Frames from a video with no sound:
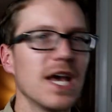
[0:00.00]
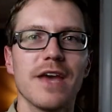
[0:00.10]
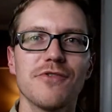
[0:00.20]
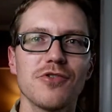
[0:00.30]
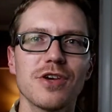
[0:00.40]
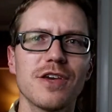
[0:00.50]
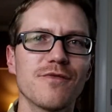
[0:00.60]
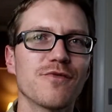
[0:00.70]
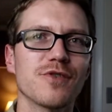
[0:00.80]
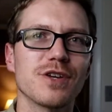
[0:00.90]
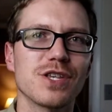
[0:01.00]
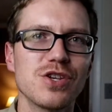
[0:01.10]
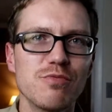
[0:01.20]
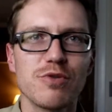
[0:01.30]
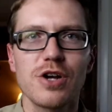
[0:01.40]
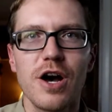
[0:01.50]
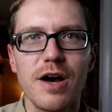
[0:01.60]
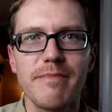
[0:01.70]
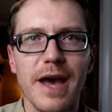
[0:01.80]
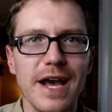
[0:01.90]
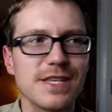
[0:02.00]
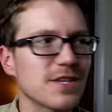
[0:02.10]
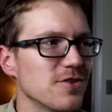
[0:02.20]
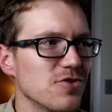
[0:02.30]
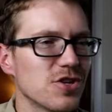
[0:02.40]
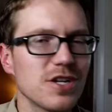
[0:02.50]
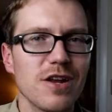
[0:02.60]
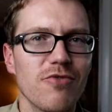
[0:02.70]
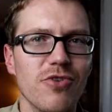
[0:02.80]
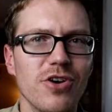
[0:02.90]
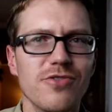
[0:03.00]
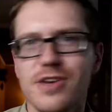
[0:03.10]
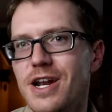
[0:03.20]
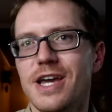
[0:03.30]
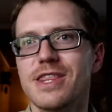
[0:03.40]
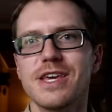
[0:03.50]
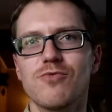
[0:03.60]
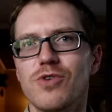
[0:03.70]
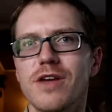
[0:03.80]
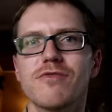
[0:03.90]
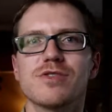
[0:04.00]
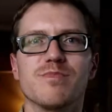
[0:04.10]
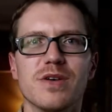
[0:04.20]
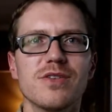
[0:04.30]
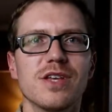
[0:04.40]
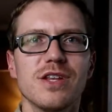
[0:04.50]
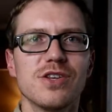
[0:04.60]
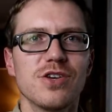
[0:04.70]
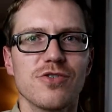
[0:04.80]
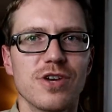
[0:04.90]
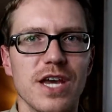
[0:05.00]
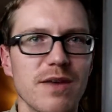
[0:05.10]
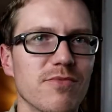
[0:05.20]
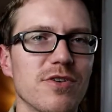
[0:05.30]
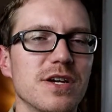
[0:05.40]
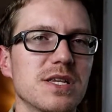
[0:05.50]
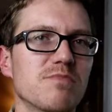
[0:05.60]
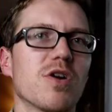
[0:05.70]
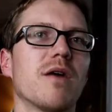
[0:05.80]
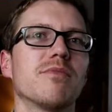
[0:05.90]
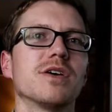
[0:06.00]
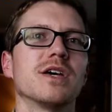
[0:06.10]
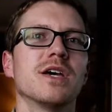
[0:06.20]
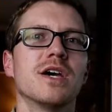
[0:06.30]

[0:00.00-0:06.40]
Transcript: If you're looking for a super compact solution, well, then I think whatever's built into your camera is probably